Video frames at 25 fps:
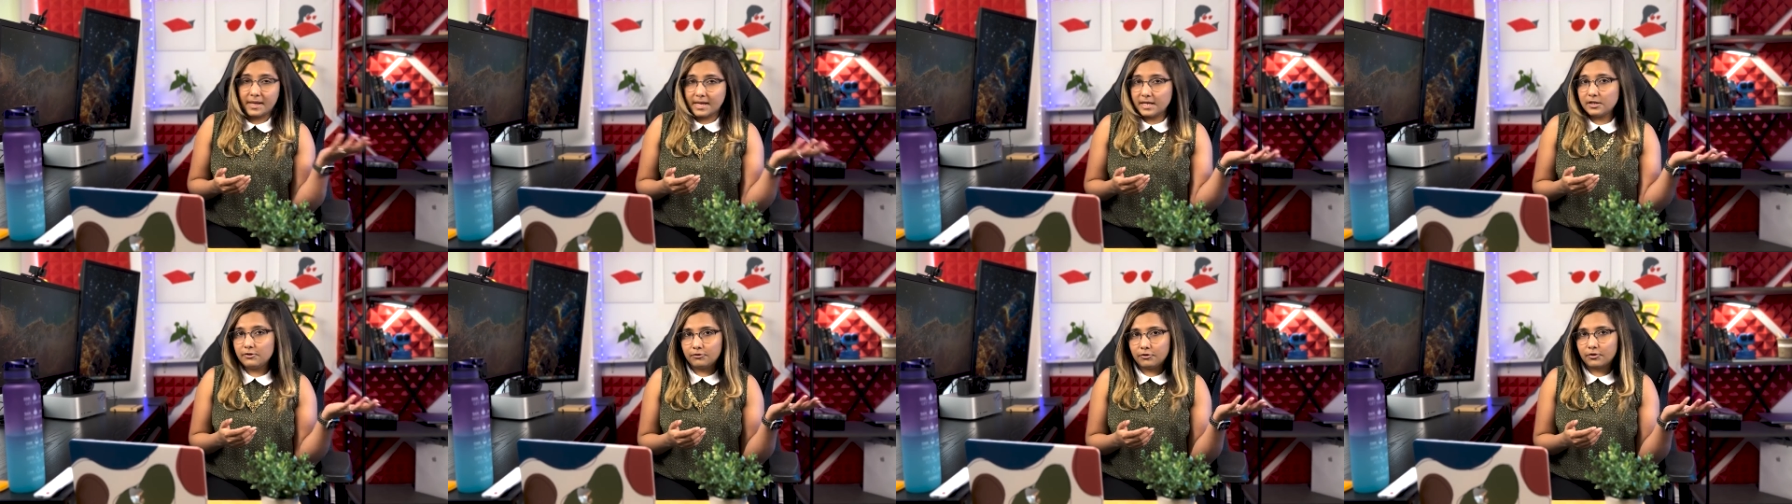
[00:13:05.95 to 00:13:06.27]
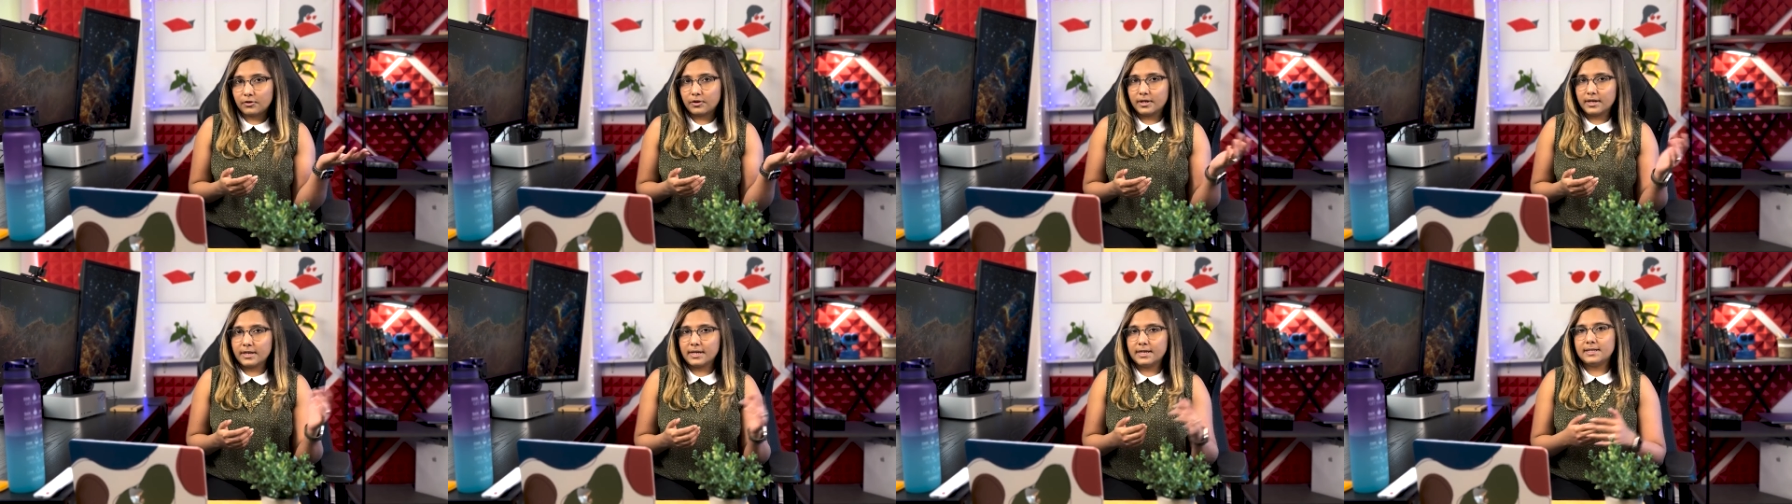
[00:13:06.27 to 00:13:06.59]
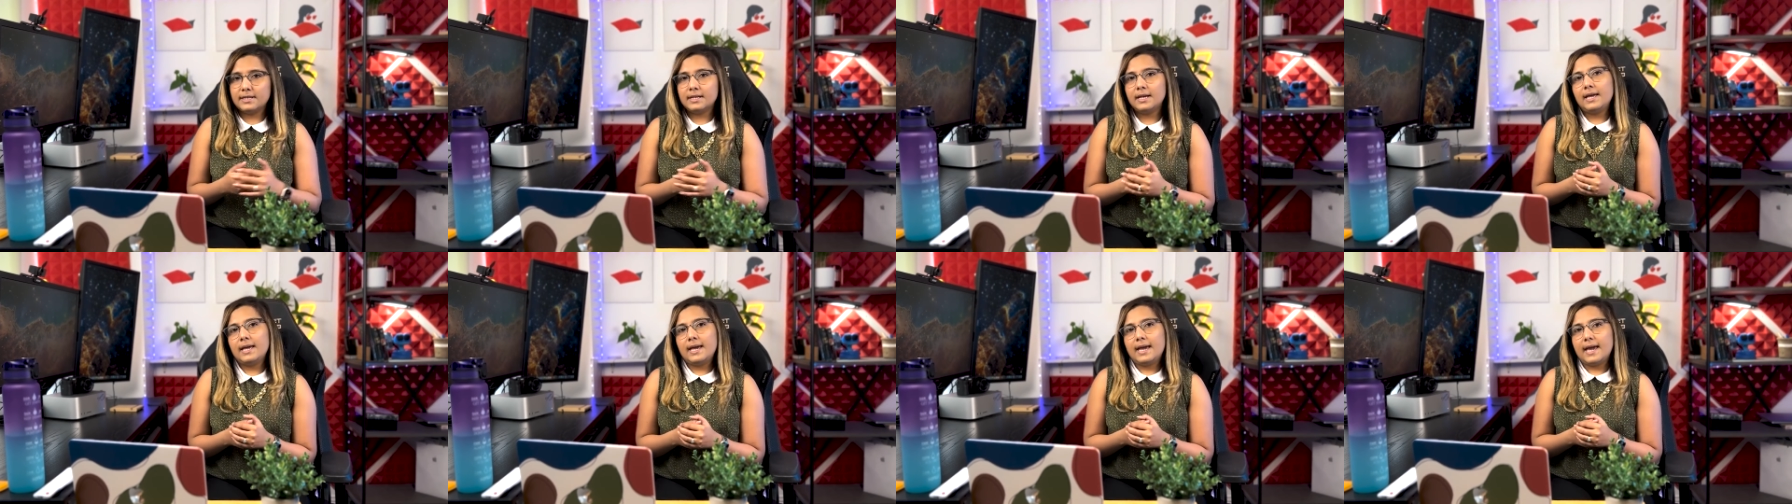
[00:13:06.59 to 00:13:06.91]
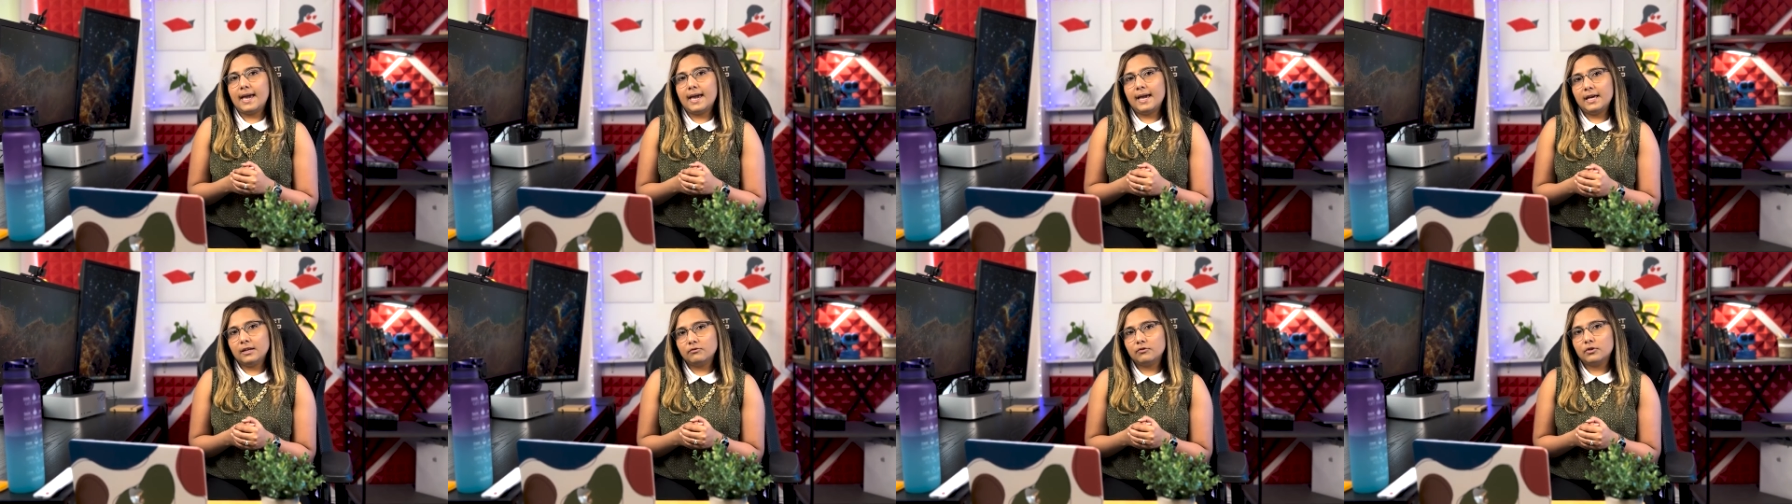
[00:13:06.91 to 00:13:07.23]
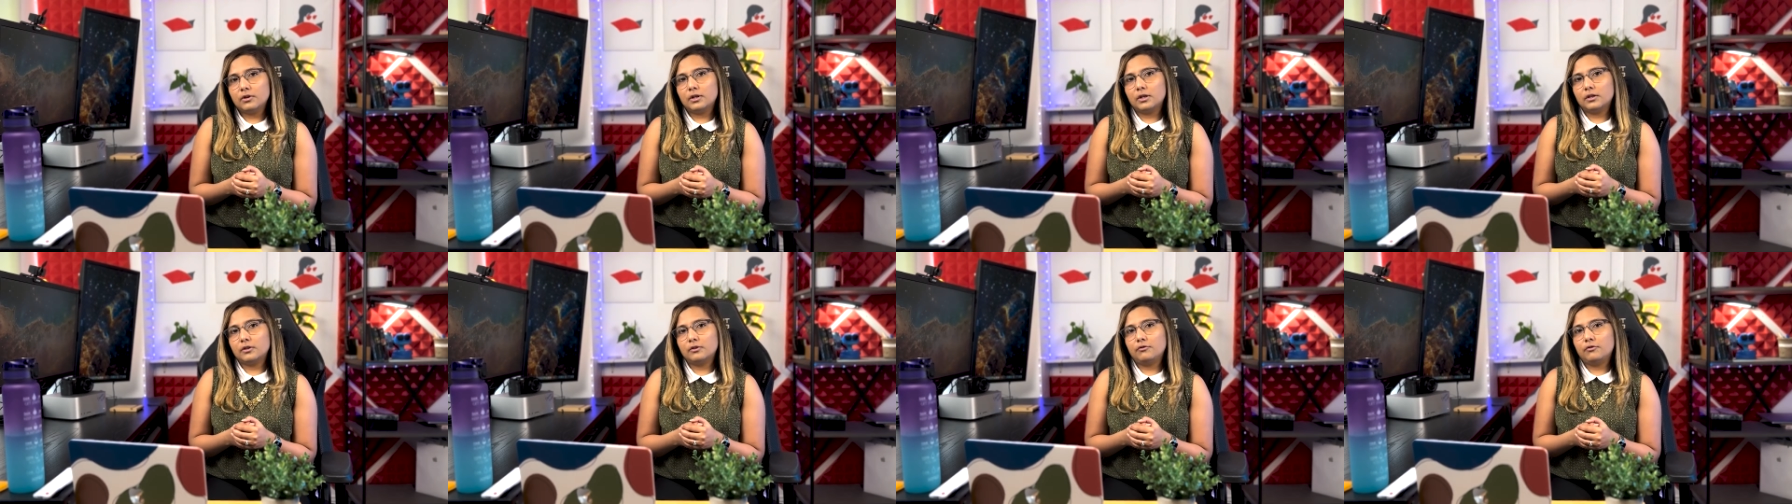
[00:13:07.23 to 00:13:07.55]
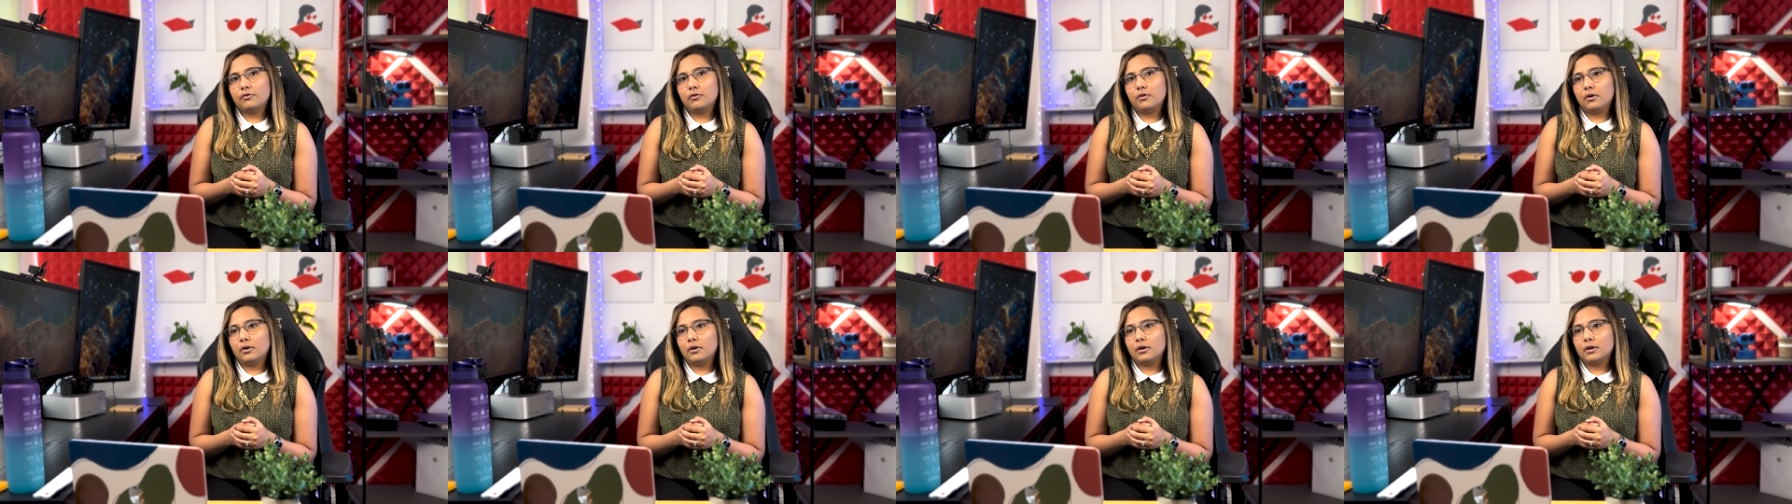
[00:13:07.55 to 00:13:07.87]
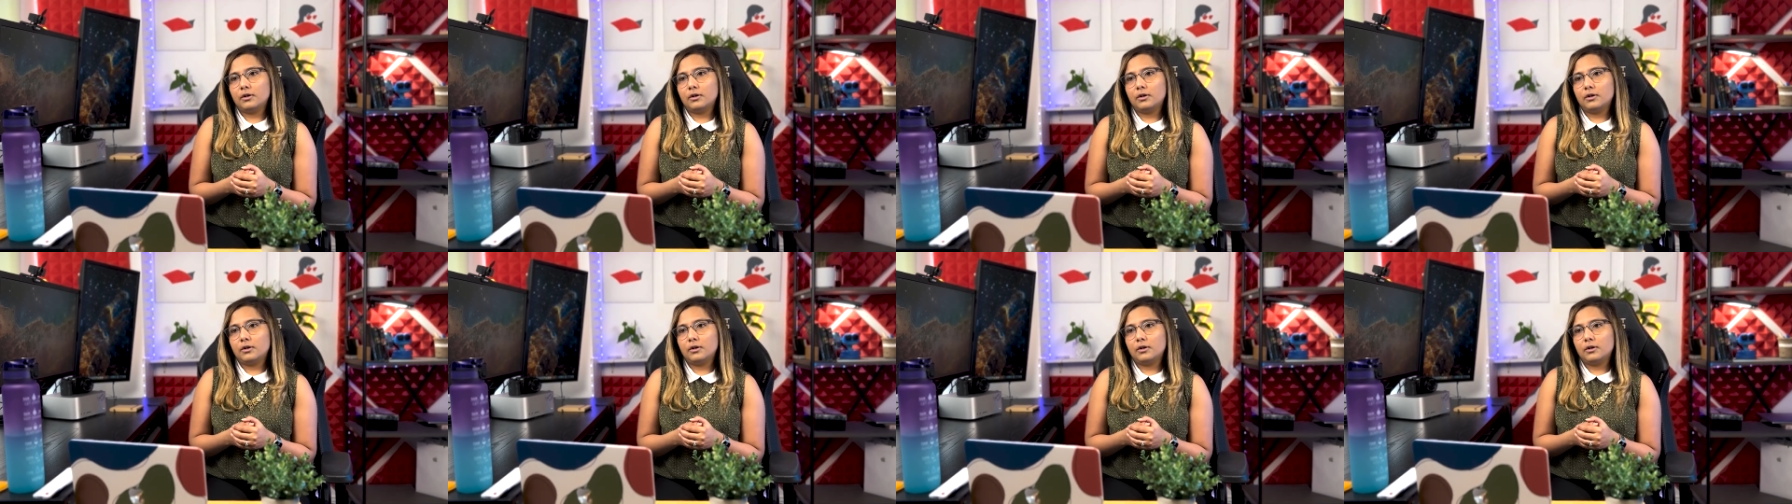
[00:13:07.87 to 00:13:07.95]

paid for it and work for